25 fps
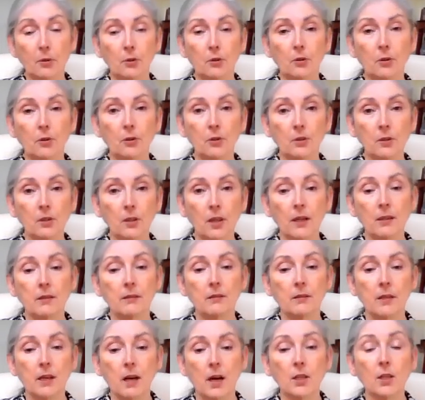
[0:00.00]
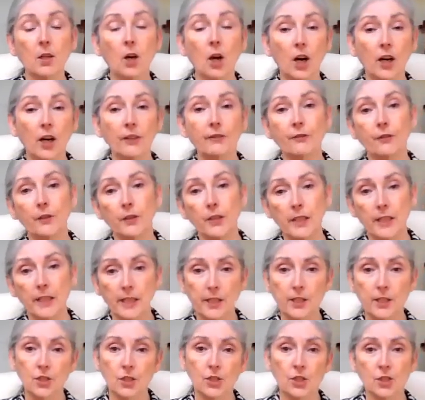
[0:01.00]
pull a card for
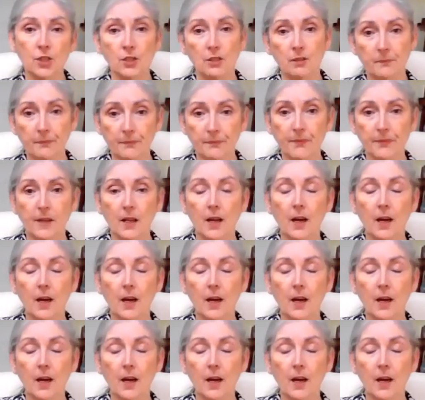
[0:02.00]
each